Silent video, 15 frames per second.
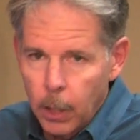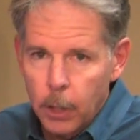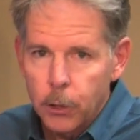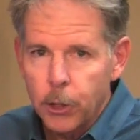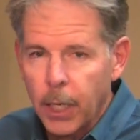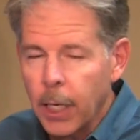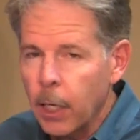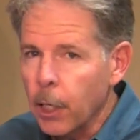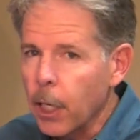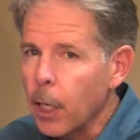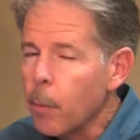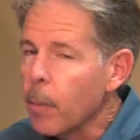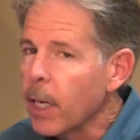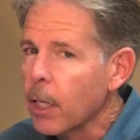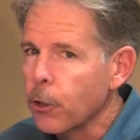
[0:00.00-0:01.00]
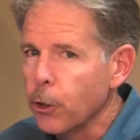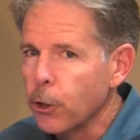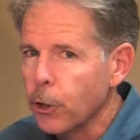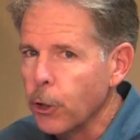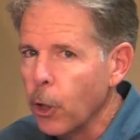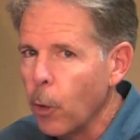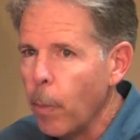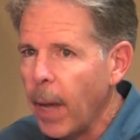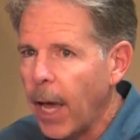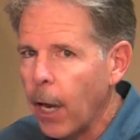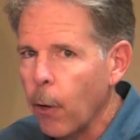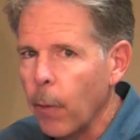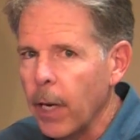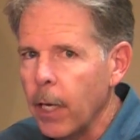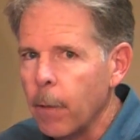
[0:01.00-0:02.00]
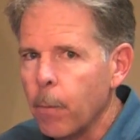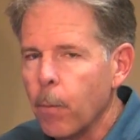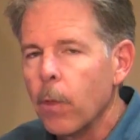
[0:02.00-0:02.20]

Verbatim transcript: Secondly, because there's no battery,